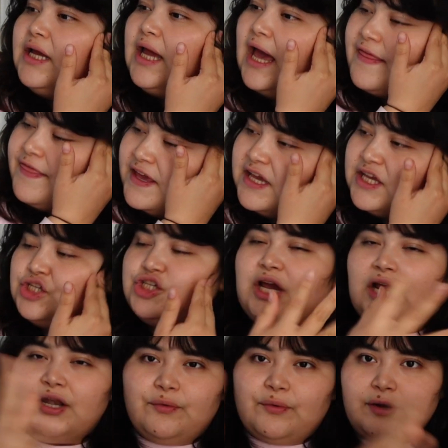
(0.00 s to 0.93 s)
I think in
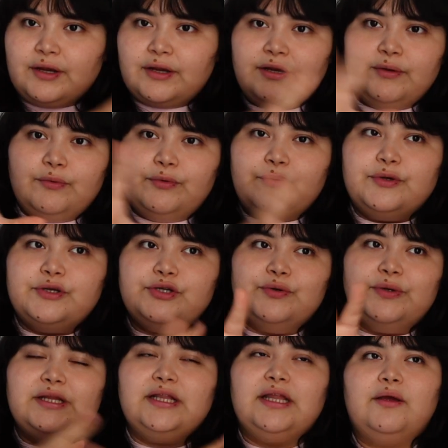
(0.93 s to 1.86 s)
January we were
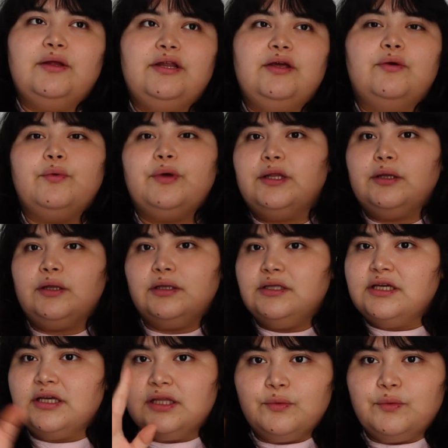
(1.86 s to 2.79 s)
doing like
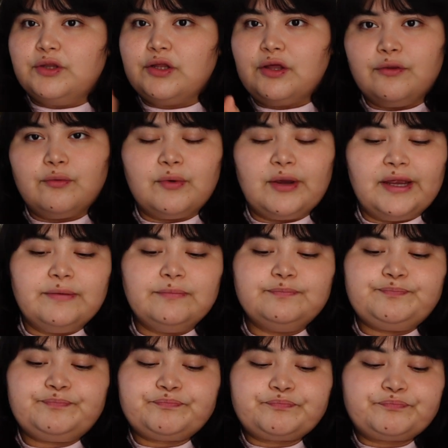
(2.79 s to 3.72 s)
dealing with all the rain.
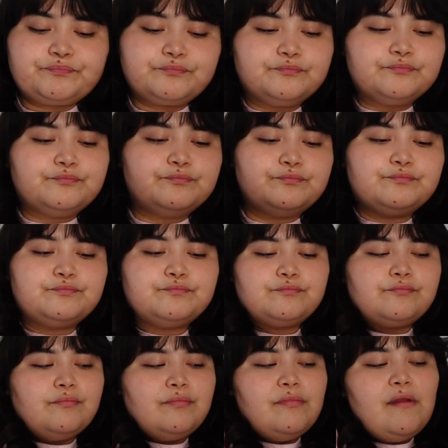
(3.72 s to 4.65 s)

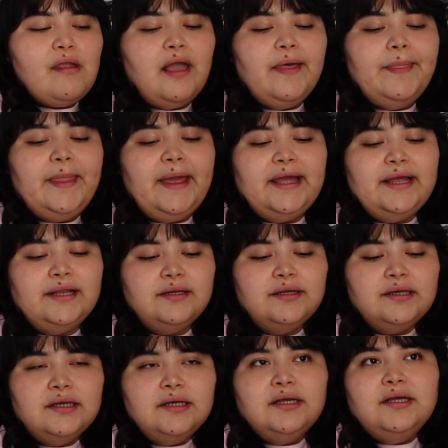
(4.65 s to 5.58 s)
And then
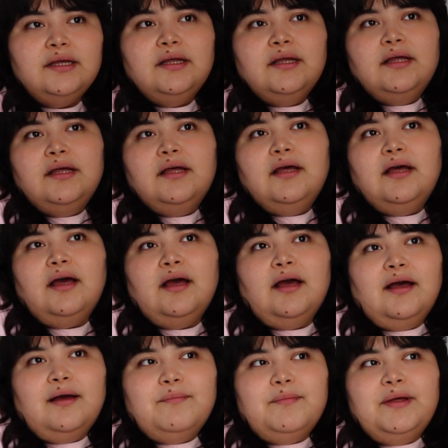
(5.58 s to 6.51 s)

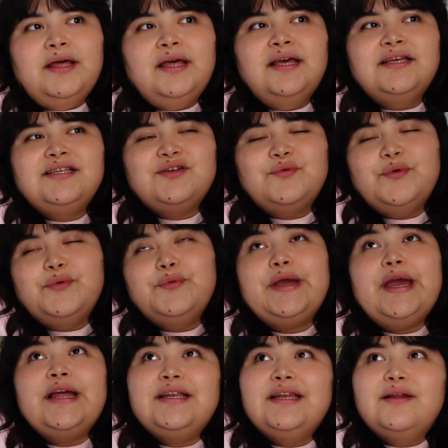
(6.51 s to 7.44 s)
so we
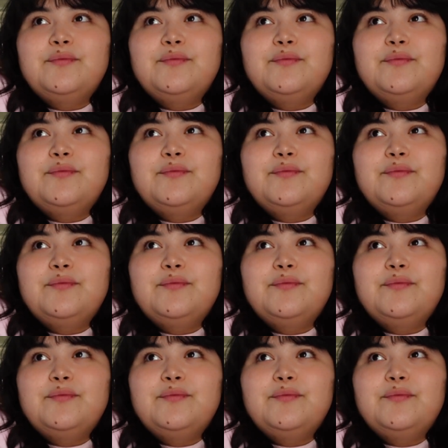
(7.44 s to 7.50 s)
ended